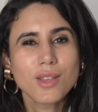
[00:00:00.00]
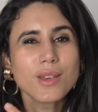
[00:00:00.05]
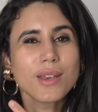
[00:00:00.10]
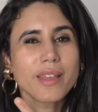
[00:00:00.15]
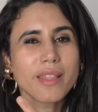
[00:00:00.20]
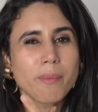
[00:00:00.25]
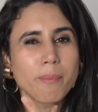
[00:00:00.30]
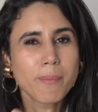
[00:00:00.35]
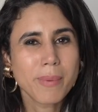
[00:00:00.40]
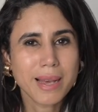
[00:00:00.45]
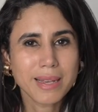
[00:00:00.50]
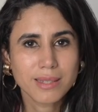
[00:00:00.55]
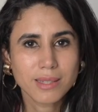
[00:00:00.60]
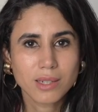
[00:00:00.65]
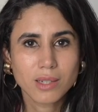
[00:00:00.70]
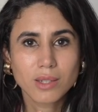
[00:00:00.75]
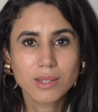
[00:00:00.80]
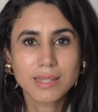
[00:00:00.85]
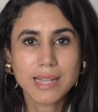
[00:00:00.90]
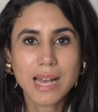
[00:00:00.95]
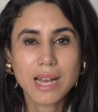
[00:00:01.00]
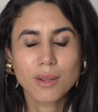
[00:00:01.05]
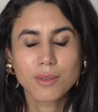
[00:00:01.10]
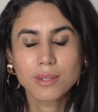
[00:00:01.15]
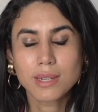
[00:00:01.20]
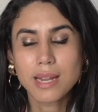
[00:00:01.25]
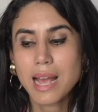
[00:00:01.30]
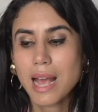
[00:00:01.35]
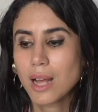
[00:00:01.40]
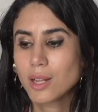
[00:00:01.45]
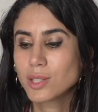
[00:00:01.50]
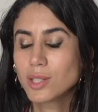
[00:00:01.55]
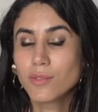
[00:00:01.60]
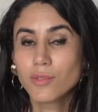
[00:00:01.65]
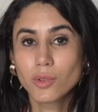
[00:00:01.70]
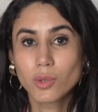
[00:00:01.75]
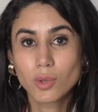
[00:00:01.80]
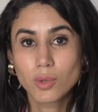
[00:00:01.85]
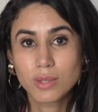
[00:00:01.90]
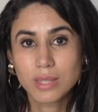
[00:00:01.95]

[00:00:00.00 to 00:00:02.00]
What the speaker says: that you get the best sound out of your